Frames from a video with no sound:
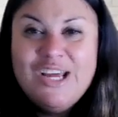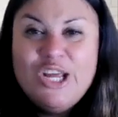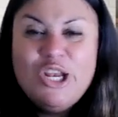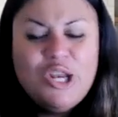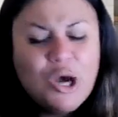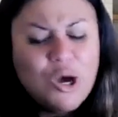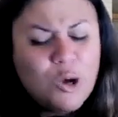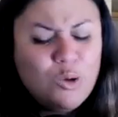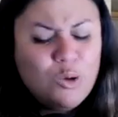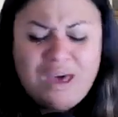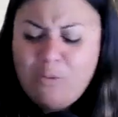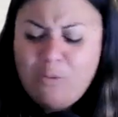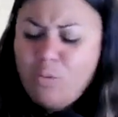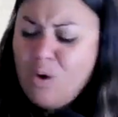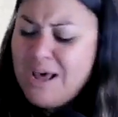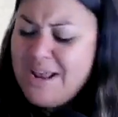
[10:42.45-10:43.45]
Know
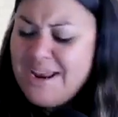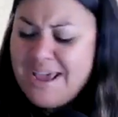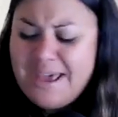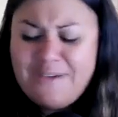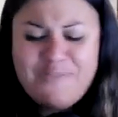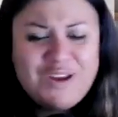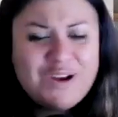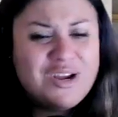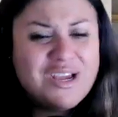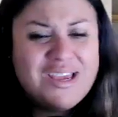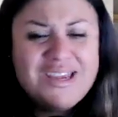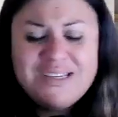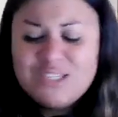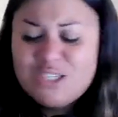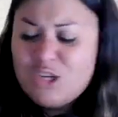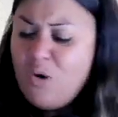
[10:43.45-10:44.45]
that whatever
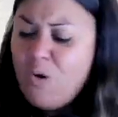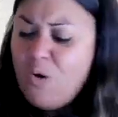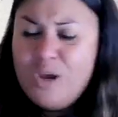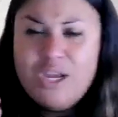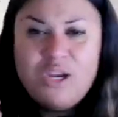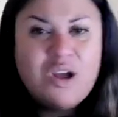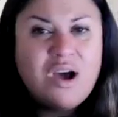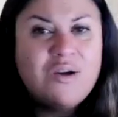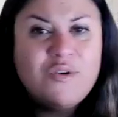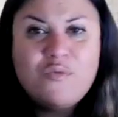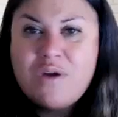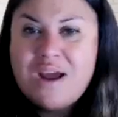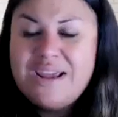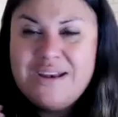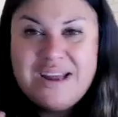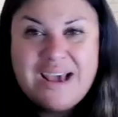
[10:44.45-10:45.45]
is going on
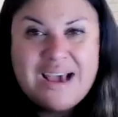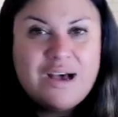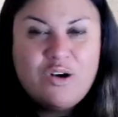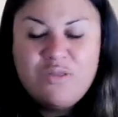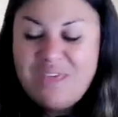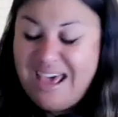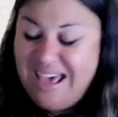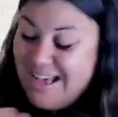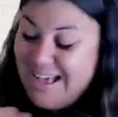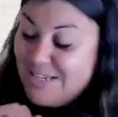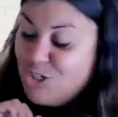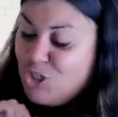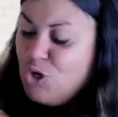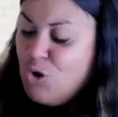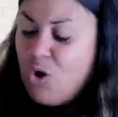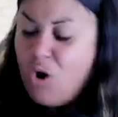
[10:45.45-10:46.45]
right now that
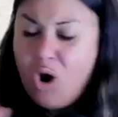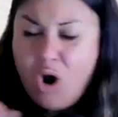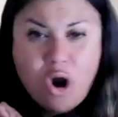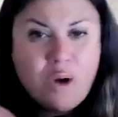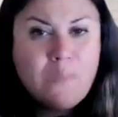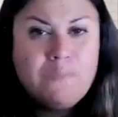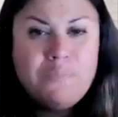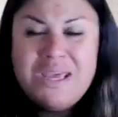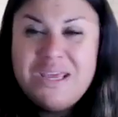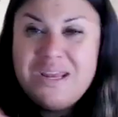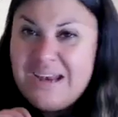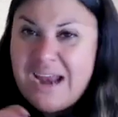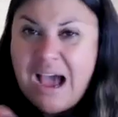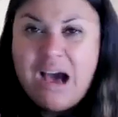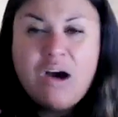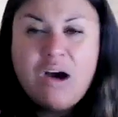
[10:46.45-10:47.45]
has your heart
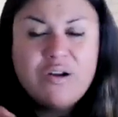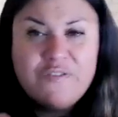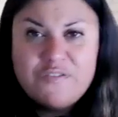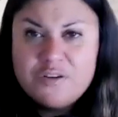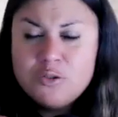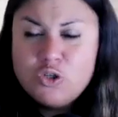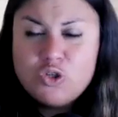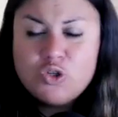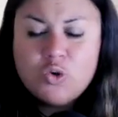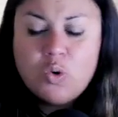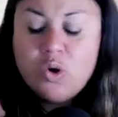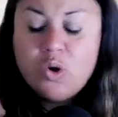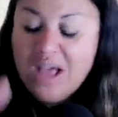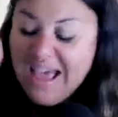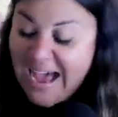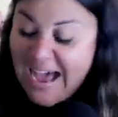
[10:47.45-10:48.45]
beating out of
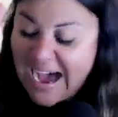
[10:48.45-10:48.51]
control,